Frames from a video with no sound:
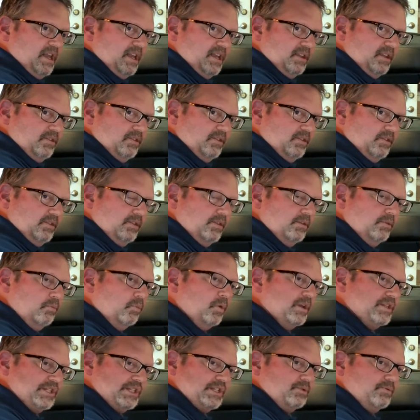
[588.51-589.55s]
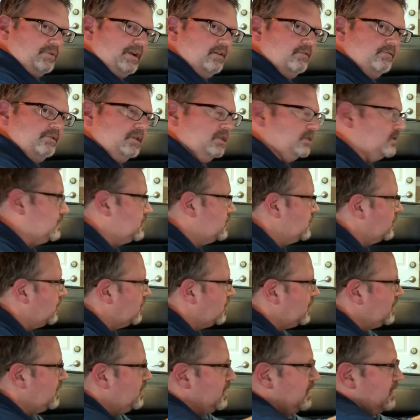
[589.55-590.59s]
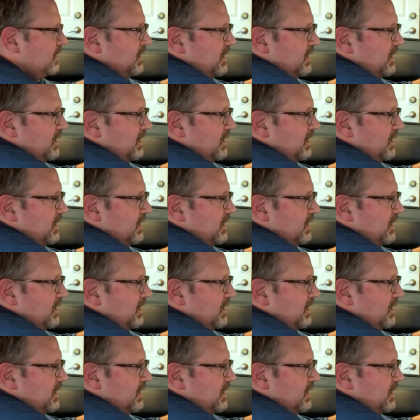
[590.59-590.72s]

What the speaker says: and what's surrounding the car,